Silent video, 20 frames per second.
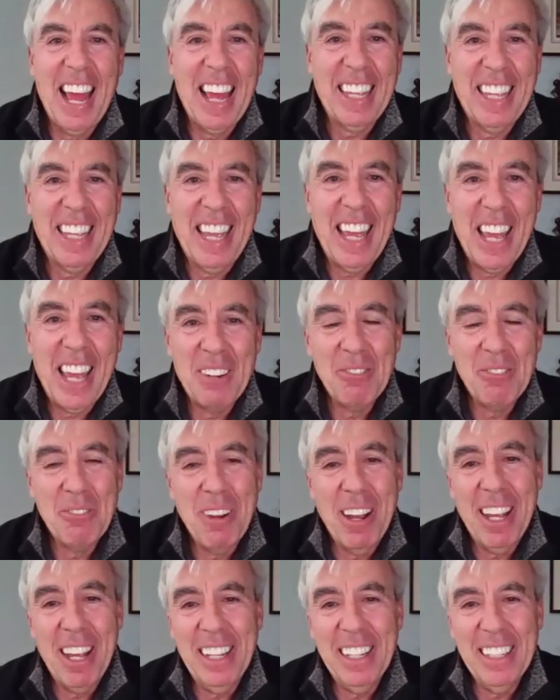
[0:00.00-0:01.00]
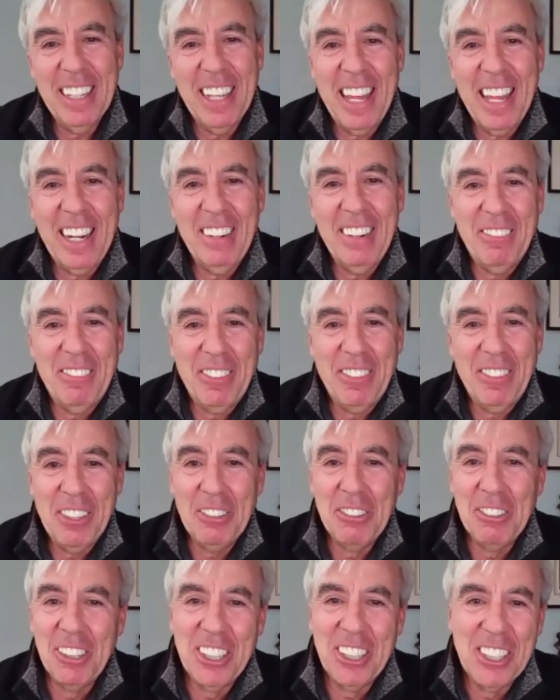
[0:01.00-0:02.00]
I can't wait. And
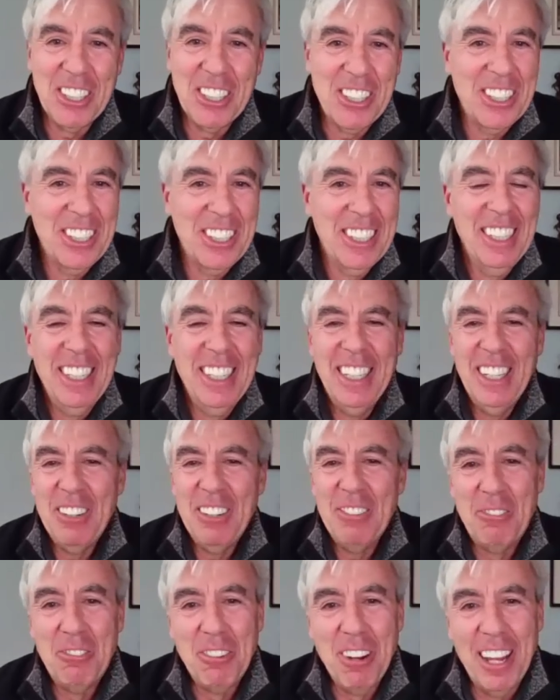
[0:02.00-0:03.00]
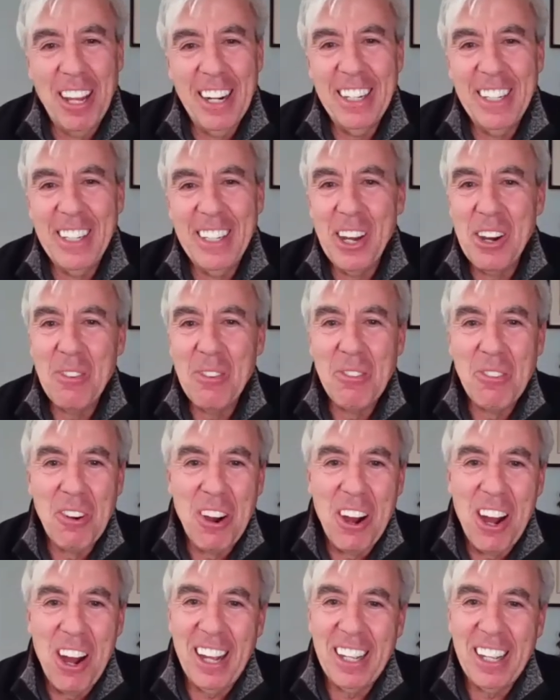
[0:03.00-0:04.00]
viewers, run, don't
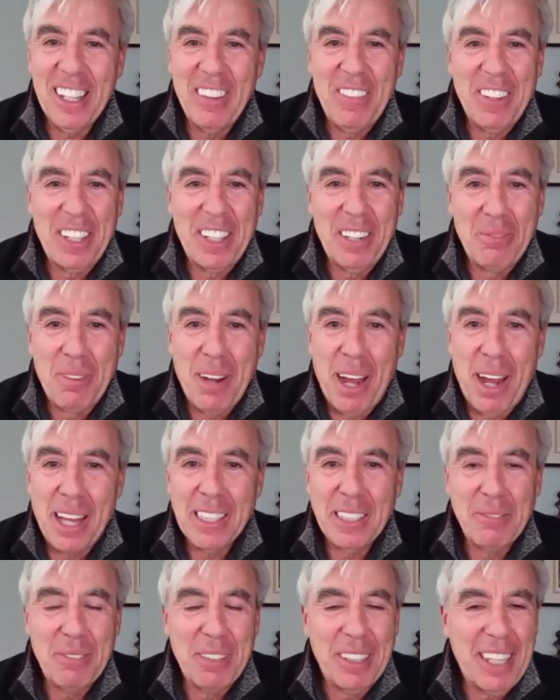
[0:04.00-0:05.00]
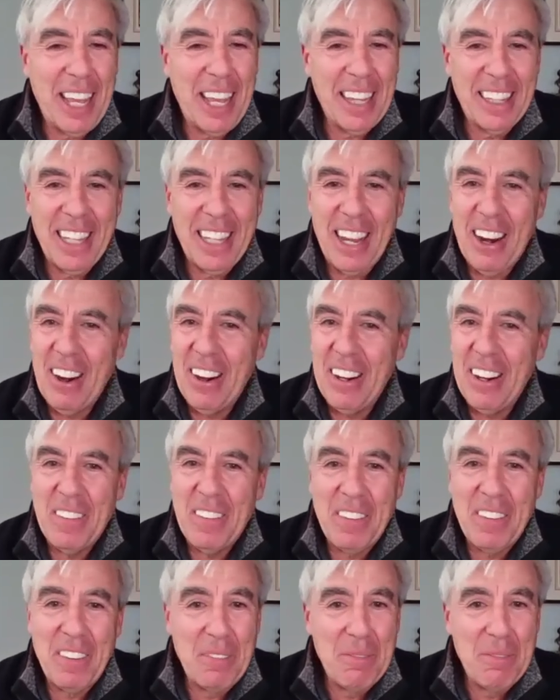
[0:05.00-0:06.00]
walk, if you can possibly get there. And
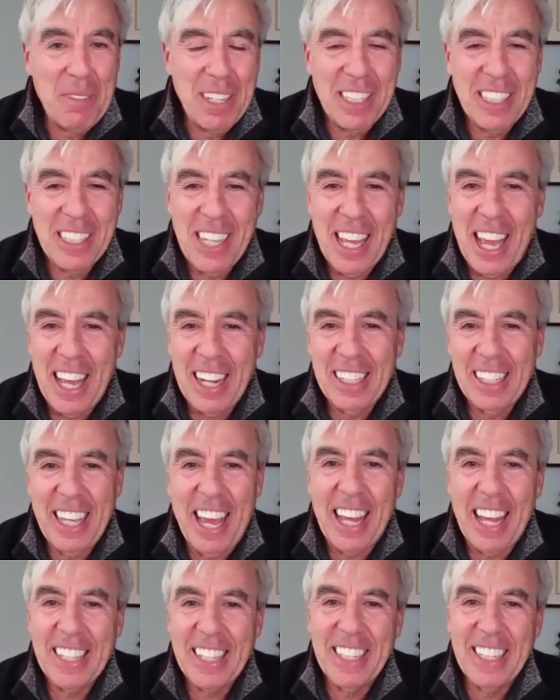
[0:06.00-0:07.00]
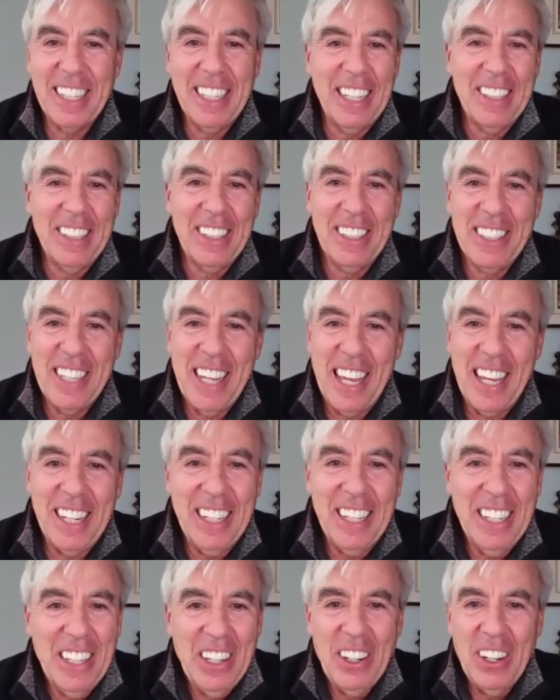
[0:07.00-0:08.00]
if you miss that, catch another
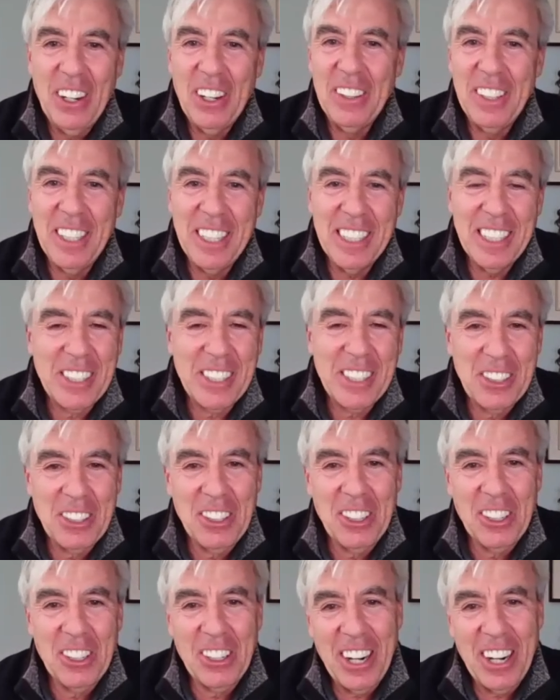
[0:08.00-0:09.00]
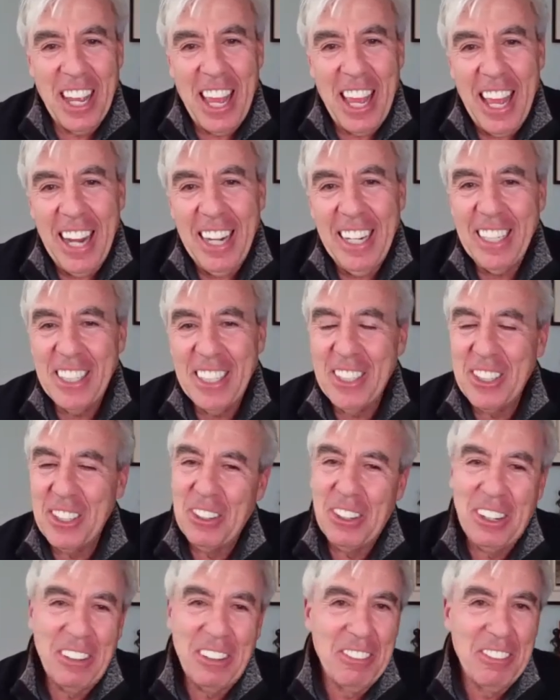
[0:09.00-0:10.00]
date on this tour or any
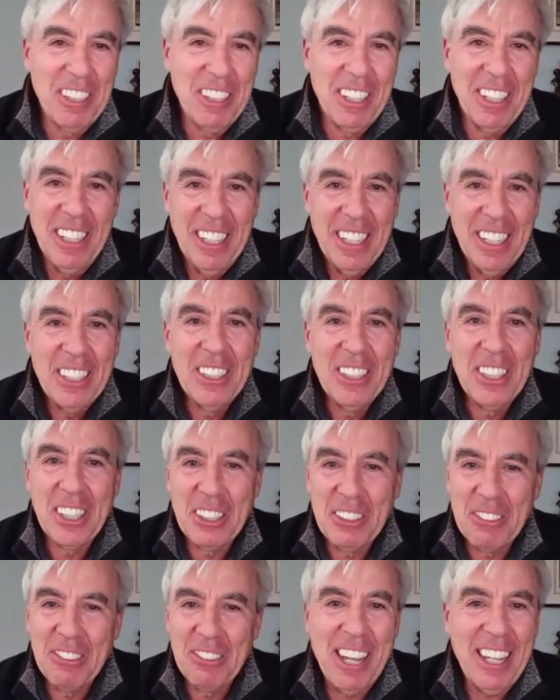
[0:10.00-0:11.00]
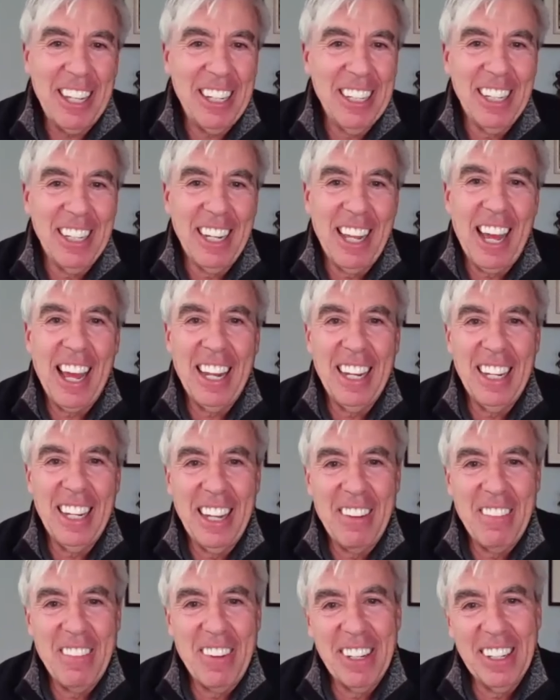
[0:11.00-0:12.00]
tour of the great Lyle
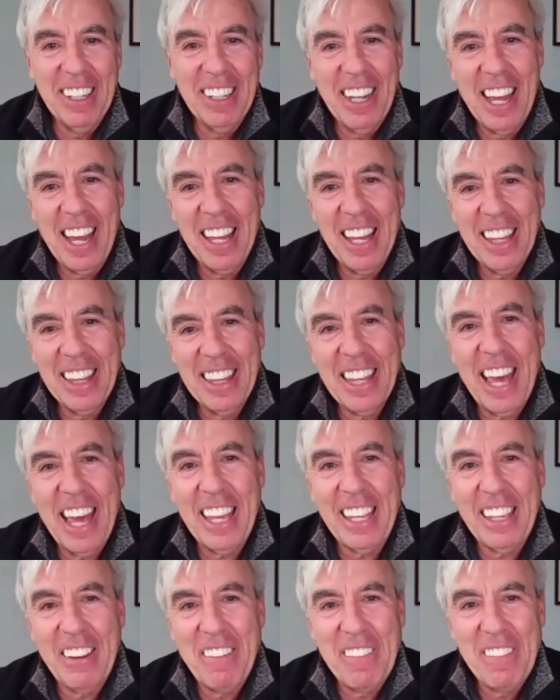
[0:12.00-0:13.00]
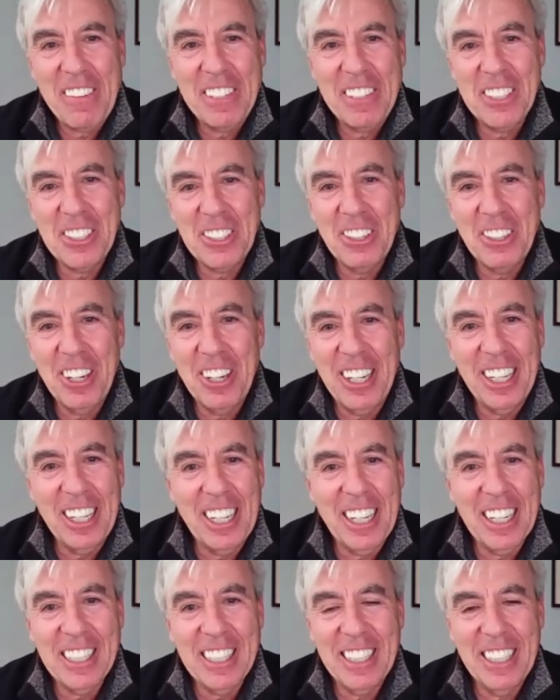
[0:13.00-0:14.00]
Lovett. Lyle, thank you for joining
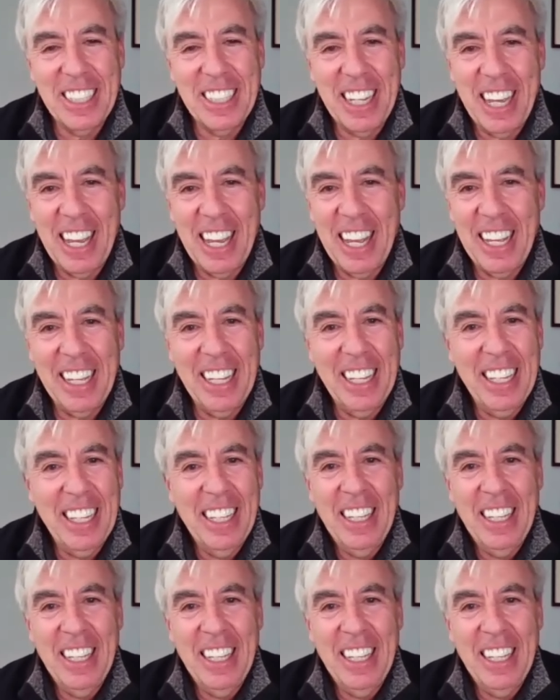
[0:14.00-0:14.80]
us today.